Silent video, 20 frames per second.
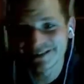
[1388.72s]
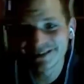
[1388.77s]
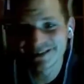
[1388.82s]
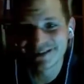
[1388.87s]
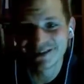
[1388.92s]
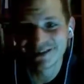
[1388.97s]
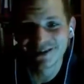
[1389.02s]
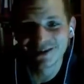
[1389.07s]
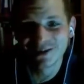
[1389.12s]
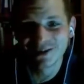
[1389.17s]

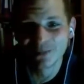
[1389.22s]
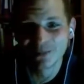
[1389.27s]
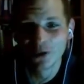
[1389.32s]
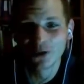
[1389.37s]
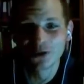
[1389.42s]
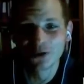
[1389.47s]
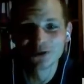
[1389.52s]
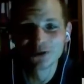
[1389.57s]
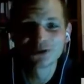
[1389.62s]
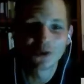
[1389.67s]
as the
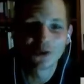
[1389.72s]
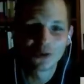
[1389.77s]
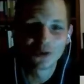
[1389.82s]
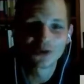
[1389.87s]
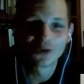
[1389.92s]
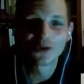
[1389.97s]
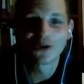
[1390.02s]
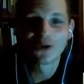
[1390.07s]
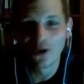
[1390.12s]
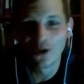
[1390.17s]
modern
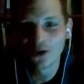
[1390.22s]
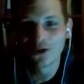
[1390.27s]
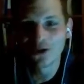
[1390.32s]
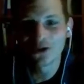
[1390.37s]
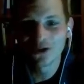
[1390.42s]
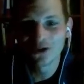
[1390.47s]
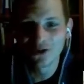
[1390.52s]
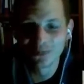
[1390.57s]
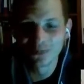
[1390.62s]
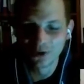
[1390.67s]
soldier or
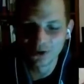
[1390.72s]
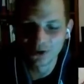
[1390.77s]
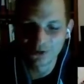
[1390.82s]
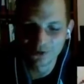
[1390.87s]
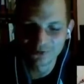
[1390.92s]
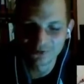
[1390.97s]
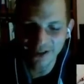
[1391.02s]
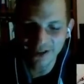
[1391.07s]
the modern